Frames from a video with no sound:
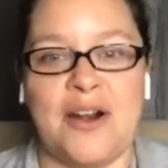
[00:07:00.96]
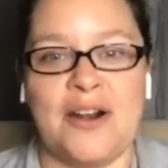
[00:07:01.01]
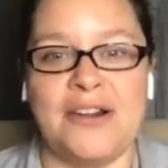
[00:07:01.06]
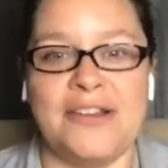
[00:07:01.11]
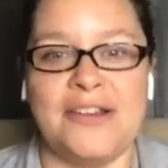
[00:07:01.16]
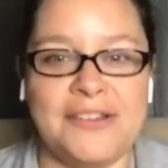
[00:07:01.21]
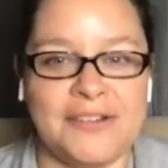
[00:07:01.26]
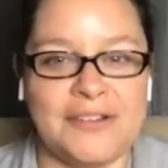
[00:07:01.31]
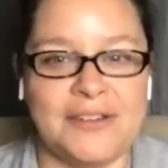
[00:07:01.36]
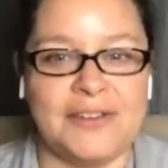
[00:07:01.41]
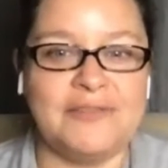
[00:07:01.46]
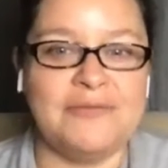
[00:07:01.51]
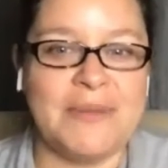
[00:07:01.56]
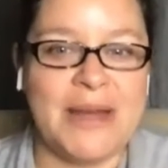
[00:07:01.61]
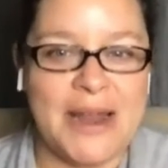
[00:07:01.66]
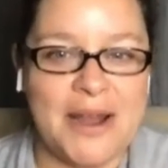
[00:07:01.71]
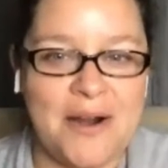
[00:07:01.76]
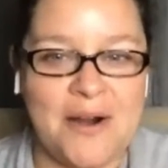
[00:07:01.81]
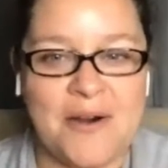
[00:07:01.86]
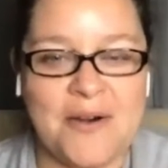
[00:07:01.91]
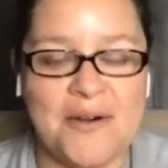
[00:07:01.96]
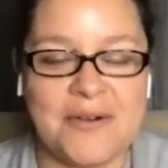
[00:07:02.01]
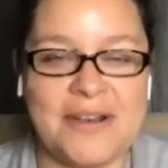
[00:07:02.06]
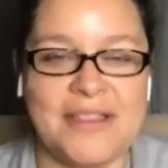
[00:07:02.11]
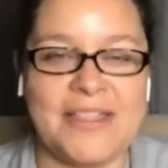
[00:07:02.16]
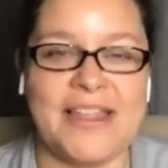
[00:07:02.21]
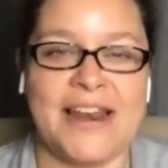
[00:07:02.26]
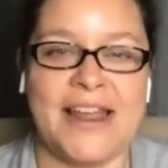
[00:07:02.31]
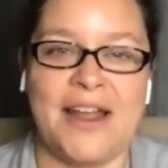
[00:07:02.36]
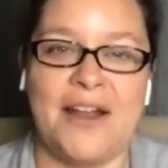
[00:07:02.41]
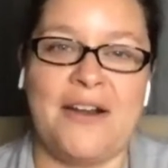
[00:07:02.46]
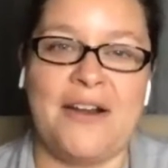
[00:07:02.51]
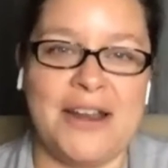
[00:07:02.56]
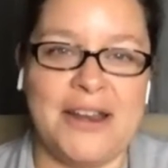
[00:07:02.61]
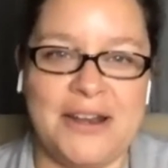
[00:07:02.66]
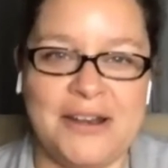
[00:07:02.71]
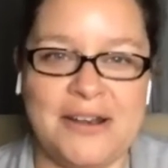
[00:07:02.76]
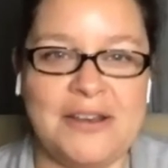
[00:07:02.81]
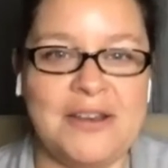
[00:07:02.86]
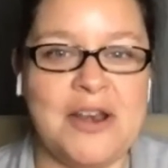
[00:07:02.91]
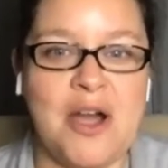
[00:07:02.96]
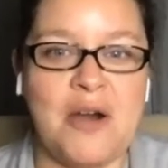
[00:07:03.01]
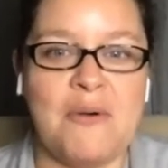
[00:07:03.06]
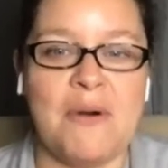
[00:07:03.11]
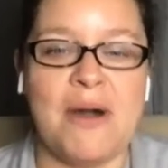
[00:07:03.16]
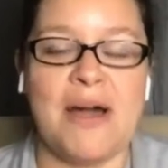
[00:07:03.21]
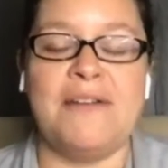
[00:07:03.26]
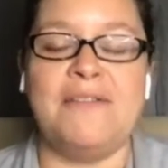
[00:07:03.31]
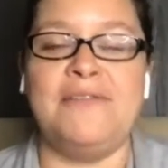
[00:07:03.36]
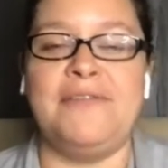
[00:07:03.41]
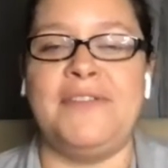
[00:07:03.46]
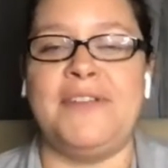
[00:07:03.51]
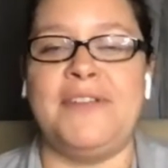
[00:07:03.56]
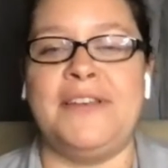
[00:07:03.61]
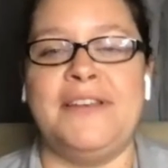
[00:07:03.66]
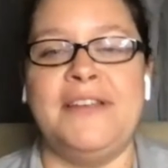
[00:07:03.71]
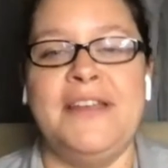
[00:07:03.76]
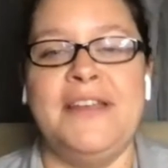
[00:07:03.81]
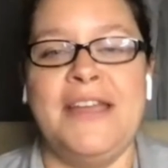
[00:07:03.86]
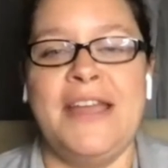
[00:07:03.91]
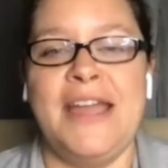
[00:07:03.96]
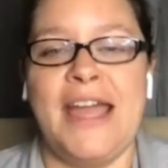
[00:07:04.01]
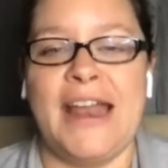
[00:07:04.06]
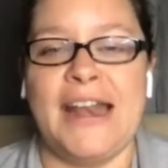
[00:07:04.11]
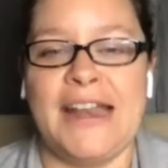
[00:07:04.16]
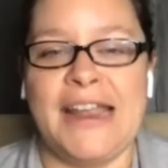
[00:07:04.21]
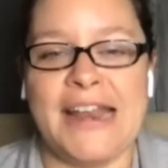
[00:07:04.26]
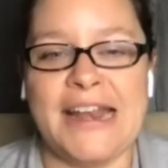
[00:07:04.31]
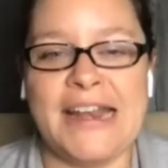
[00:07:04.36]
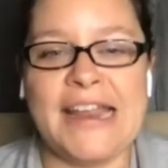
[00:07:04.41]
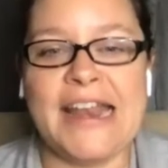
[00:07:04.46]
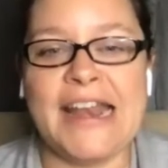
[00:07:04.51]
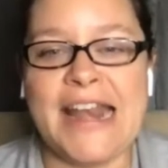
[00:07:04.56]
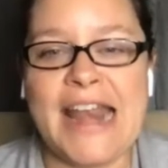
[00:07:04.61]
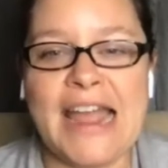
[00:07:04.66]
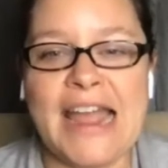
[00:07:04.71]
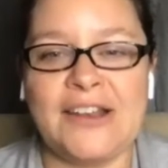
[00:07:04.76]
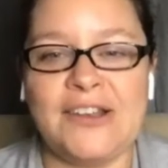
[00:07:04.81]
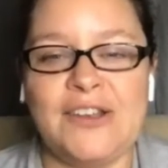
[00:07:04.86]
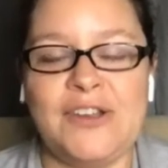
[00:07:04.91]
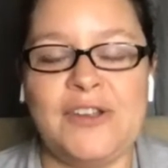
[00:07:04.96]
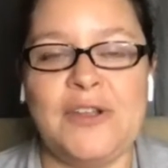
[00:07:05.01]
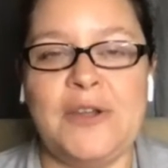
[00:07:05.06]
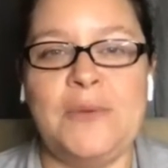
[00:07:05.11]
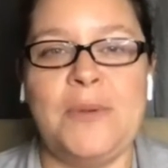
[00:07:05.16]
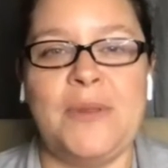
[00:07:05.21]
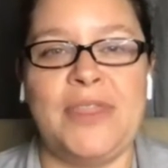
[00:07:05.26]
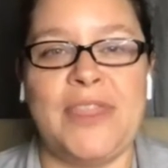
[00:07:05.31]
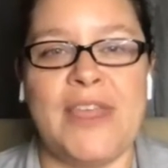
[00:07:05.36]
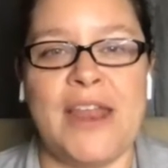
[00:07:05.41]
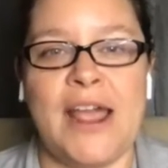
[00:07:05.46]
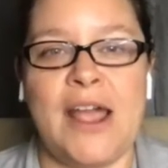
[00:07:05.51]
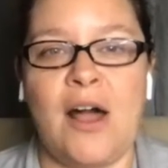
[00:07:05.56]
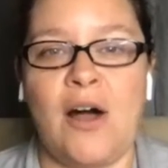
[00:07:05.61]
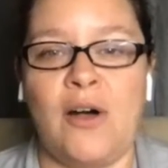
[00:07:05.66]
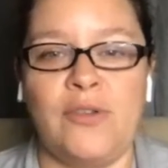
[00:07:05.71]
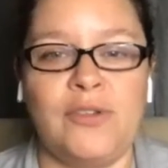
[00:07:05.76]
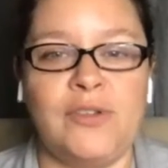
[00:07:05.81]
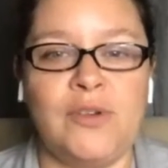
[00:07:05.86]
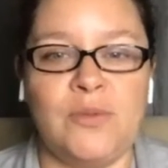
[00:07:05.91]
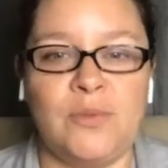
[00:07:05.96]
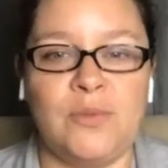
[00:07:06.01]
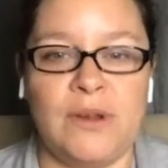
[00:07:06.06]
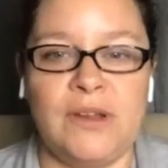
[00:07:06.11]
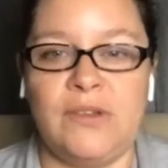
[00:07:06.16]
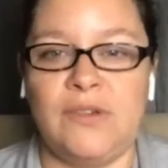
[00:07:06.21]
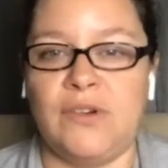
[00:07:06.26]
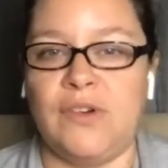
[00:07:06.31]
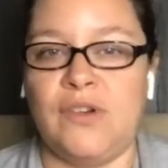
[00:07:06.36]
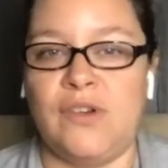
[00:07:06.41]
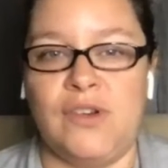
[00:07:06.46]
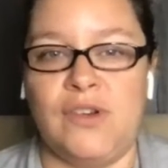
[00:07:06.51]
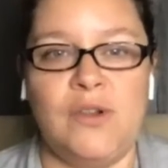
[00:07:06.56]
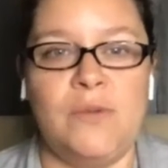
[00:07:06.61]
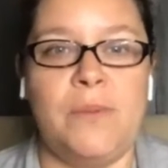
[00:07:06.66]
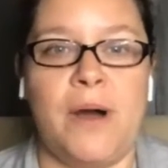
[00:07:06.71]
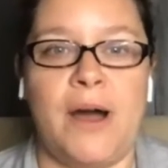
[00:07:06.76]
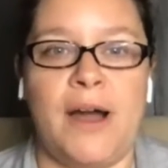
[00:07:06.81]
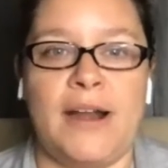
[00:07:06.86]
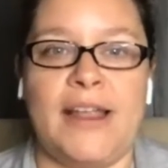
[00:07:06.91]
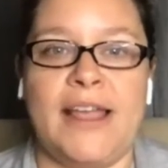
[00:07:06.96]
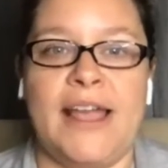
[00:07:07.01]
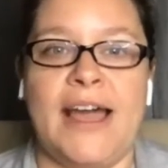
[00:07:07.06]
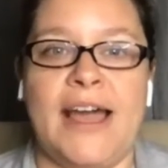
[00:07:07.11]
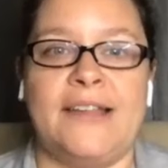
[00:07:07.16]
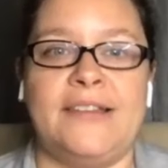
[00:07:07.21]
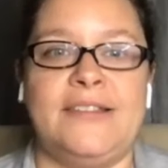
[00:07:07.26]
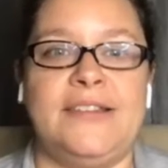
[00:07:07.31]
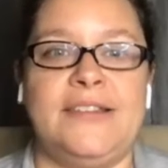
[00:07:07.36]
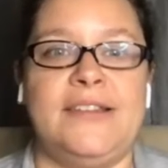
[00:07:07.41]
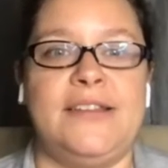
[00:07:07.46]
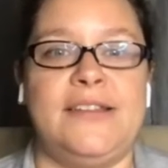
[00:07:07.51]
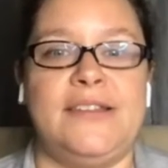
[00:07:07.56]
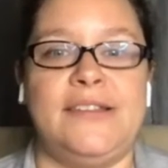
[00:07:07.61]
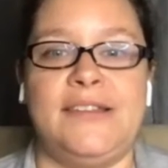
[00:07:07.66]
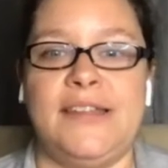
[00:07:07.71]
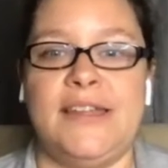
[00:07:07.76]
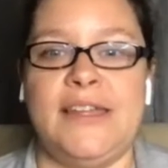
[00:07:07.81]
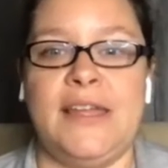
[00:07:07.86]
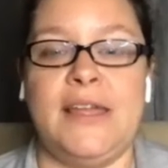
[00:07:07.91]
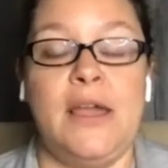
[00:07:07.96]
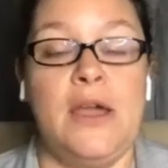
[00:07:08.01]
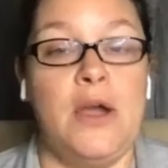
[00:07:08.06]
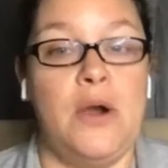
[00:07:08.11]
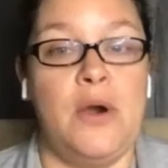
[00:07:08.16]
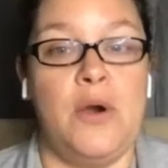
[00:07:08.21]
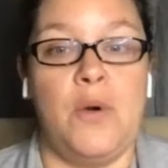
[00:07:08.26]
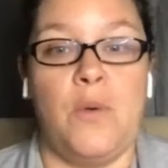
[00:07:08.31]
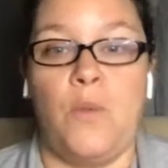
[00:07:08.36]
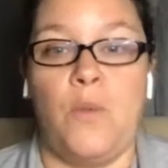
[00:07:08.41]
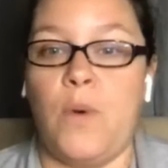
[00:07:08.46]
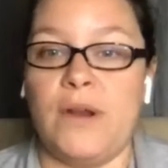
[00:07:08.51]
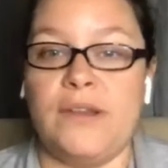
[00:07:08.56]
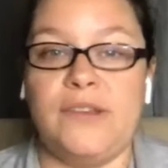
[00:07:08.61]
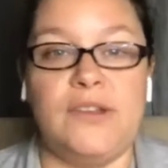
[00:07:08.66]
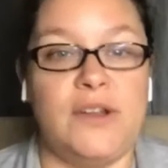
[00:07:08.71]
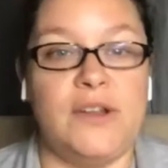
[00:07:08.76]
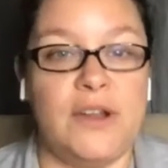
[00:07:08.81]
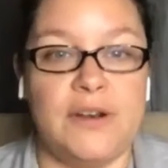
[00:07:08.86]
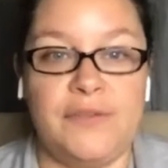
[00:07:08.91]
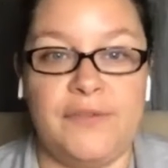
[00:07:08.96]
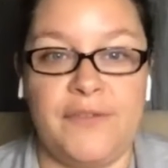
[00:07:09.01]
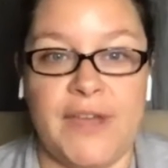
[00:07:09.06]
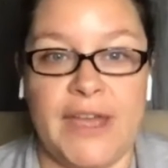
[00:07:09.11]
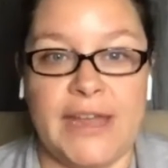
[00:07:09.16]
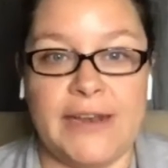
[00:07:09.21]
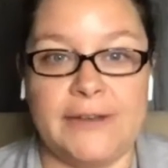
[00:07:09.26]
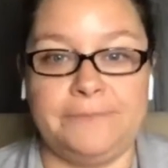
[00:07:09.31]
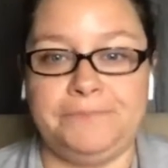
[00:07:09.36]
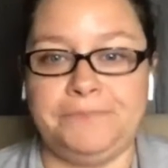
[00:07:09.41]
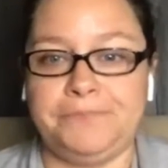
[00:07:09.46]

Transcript: arsenal of my own that I already know of and can connect to, but then I also research new podcasts to see what's a good fit.